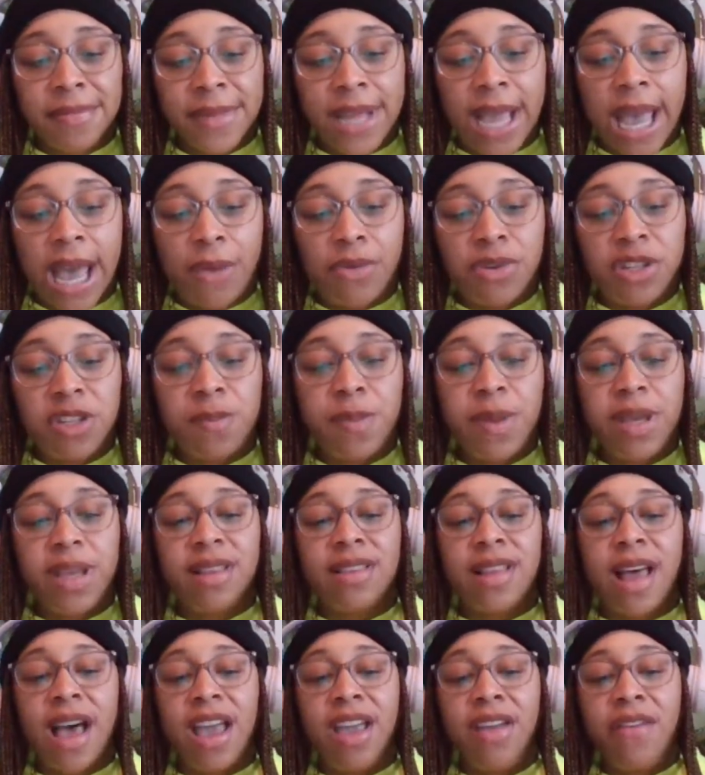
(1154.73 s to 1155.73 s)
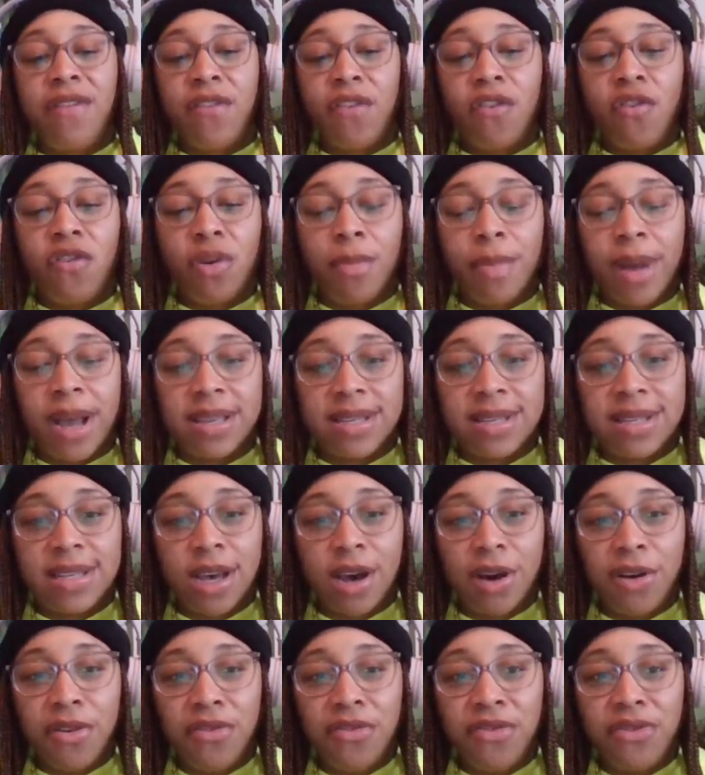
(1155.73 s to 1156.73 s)
I will speak life over
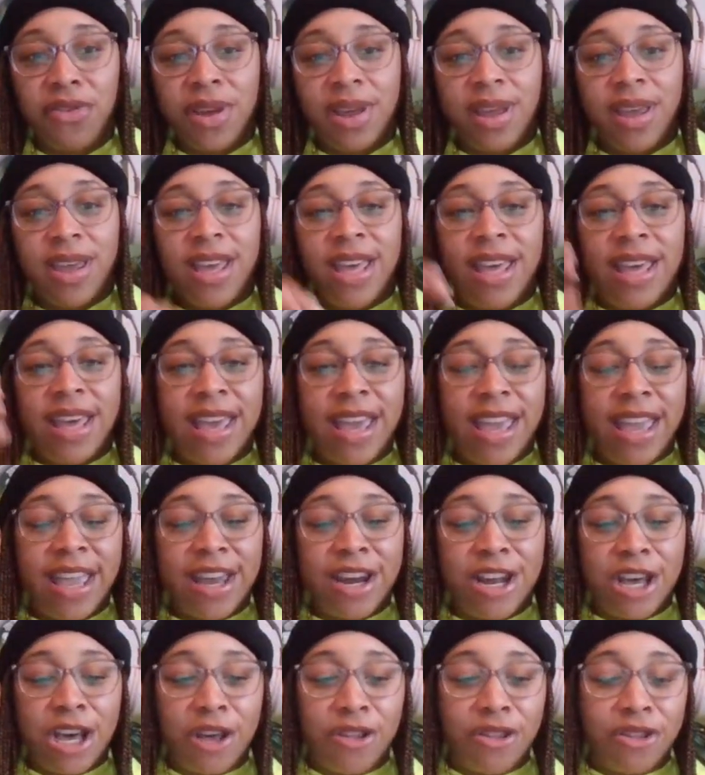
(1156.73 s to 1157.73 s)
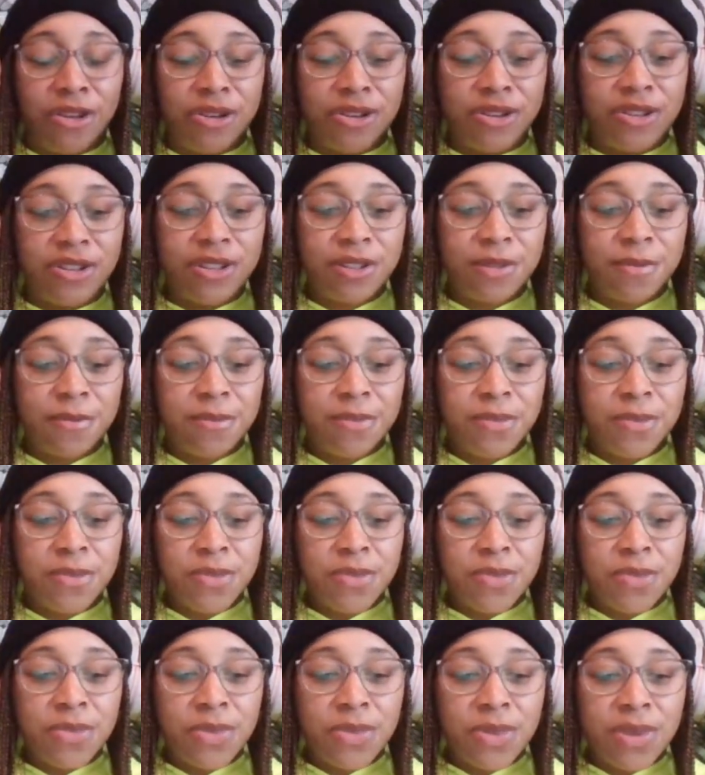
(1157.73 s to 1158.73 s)
myself and others.
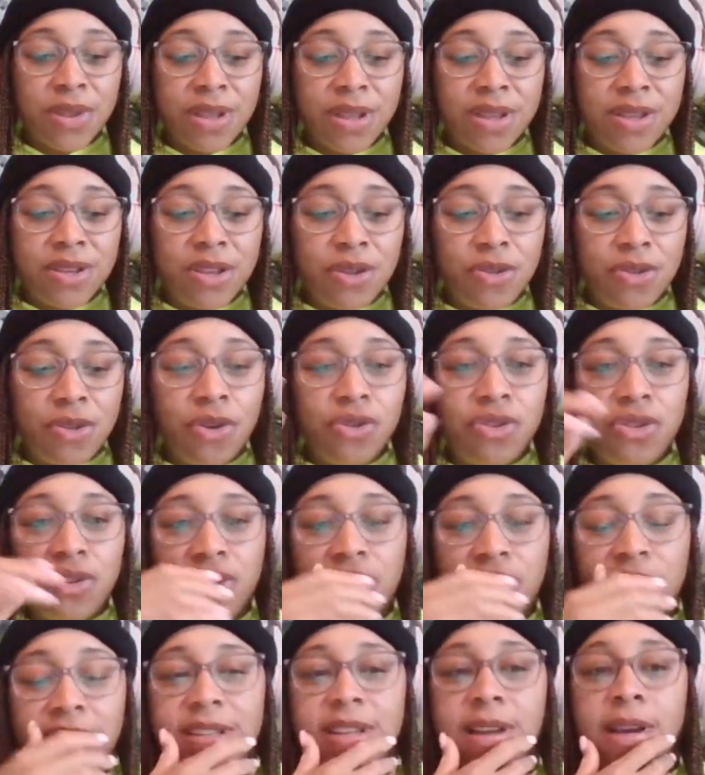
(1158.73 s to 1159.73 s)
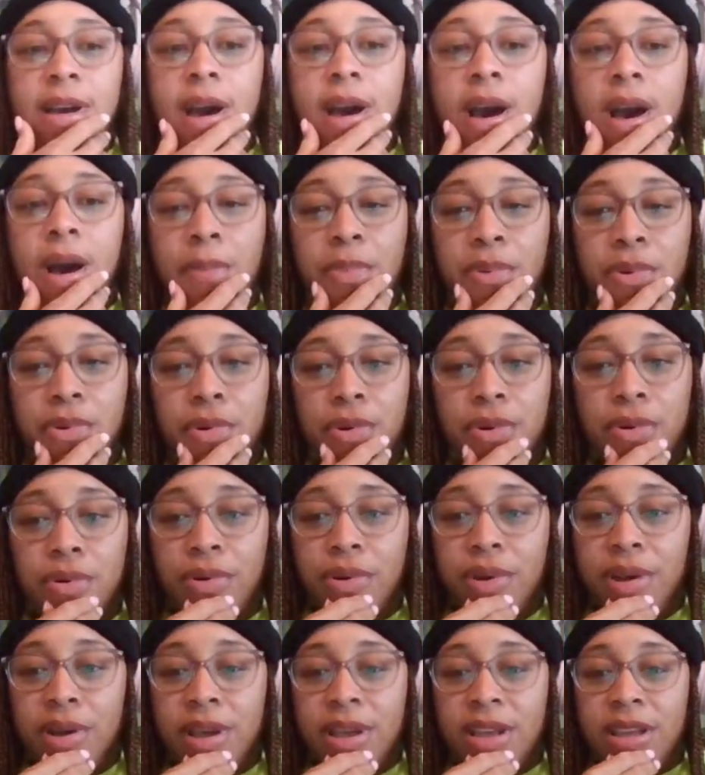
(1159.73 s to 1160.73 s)
So those are just a couple,
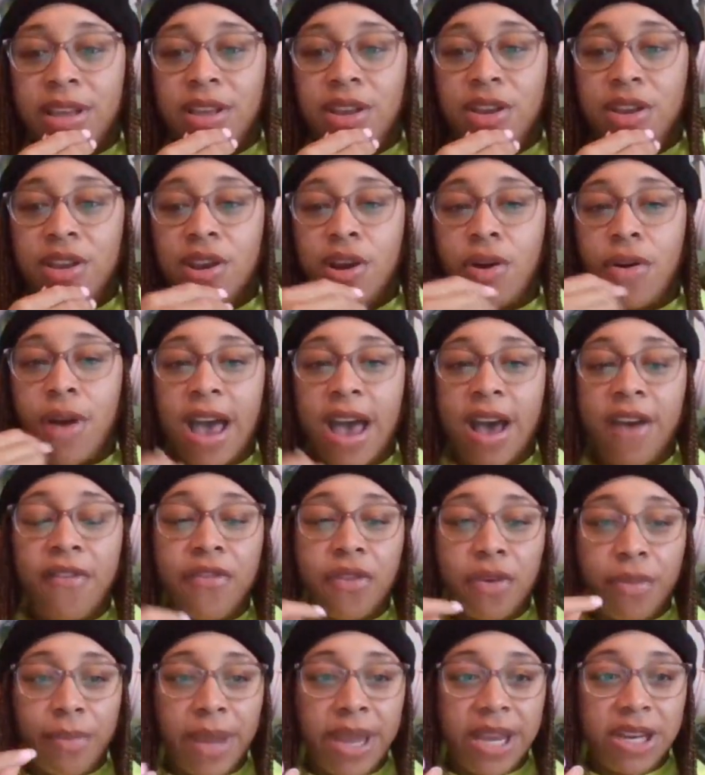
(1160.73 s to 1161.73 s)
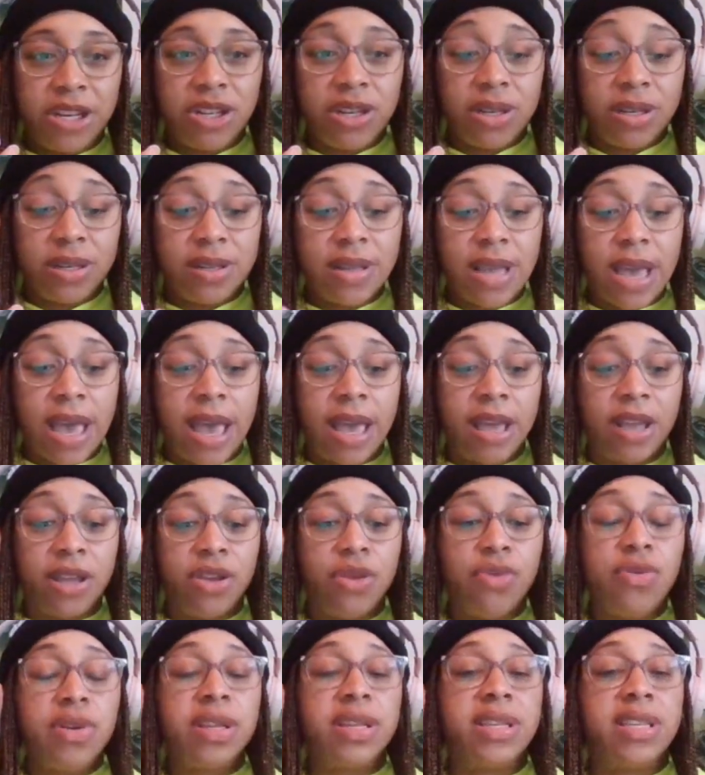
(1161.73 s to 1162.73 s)
affirmations that
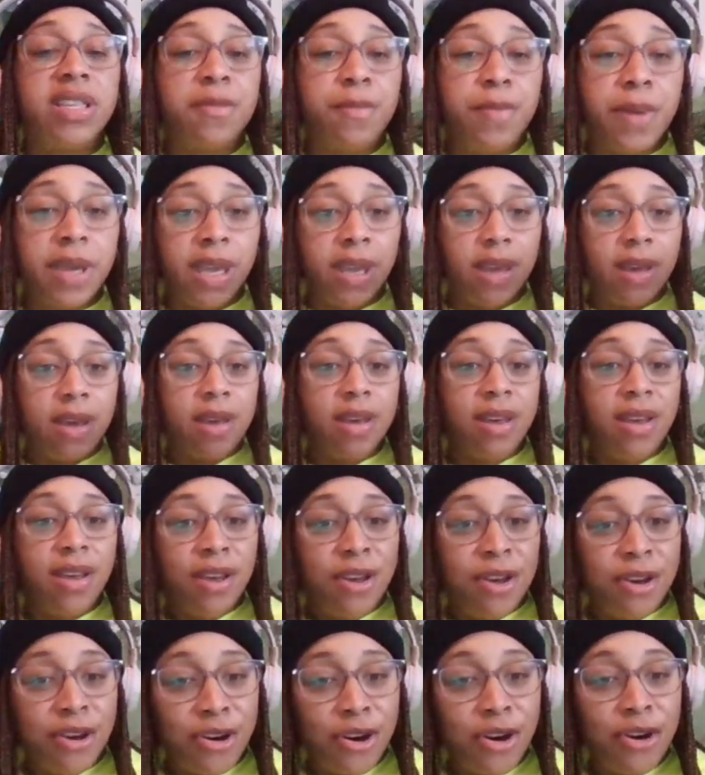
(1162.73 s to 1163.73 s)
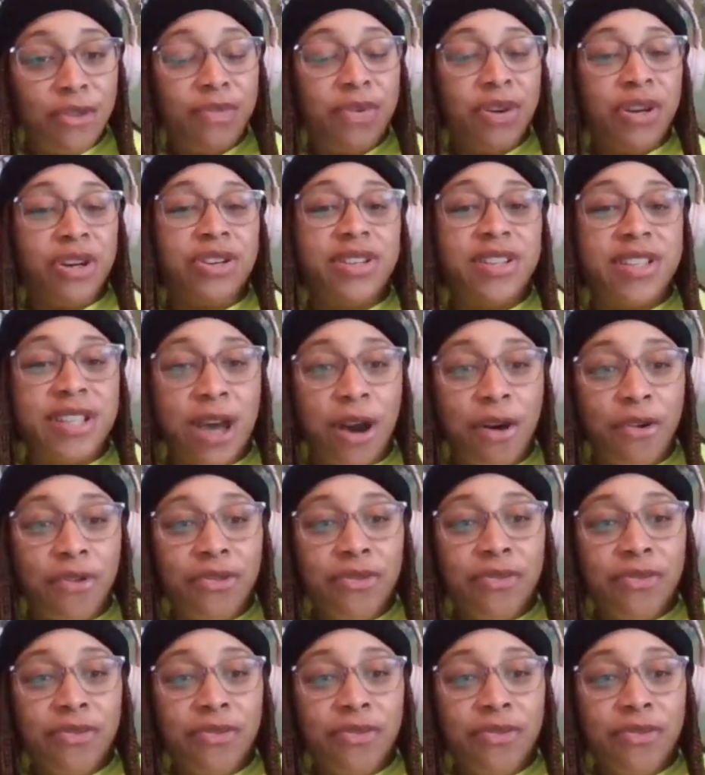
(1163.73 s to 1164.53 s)
you can speak over yourself.